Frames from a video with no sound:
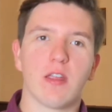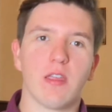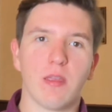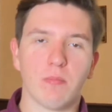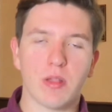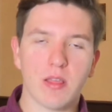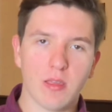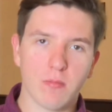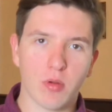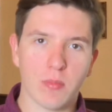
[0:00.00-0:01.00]

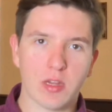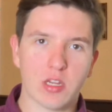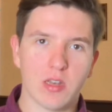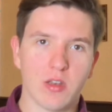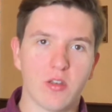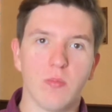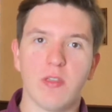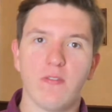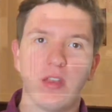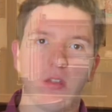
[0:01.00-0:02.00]
implicit permission to be video